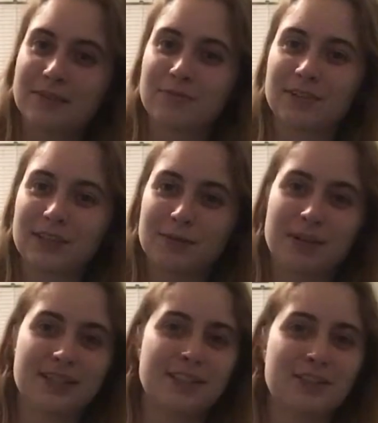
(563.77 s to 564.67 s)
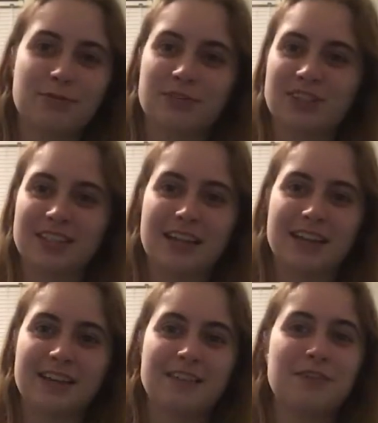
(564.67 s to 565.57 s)
It really was, because you were just
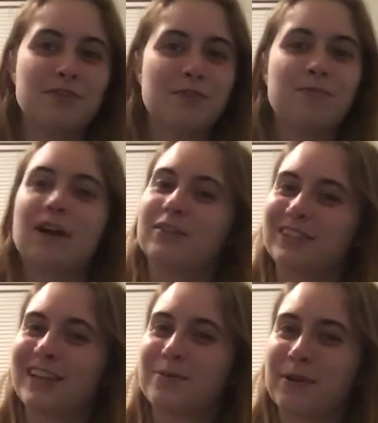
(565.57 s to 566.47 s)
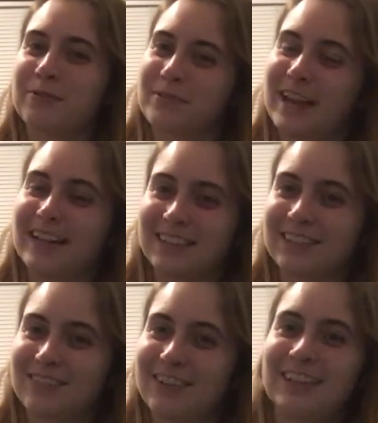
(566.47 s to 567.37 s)
like, you felt like what
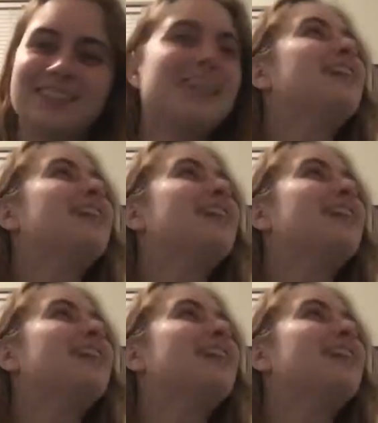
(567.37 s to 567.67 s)
Kaladin felt.